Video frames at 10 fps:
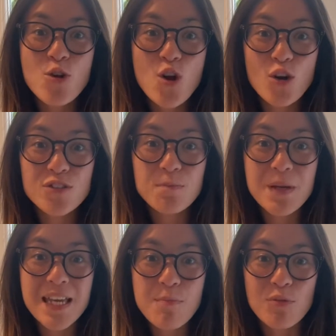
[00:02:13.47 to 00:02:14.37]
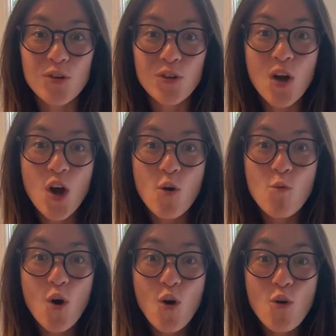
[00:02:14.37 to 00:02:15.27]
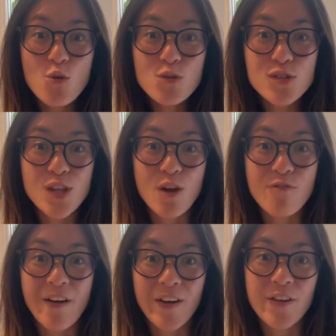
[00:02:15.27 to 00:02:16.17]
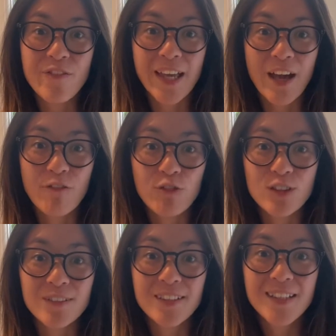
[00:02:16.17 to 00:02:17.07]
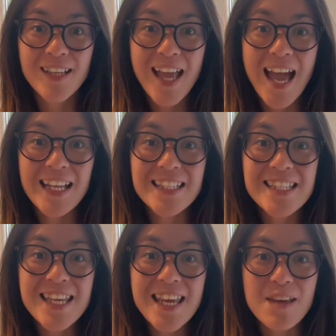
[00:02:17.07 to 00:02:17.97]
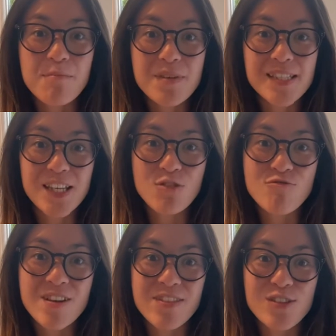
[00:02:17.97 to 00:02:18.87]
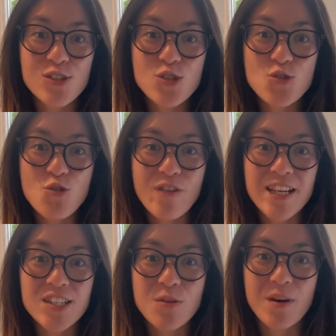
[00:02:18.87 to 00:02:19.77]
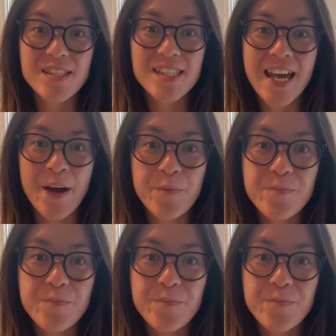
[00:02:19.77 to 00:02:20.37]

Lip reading: God's people were also very forgetful. And Tim is going to read the story to us now.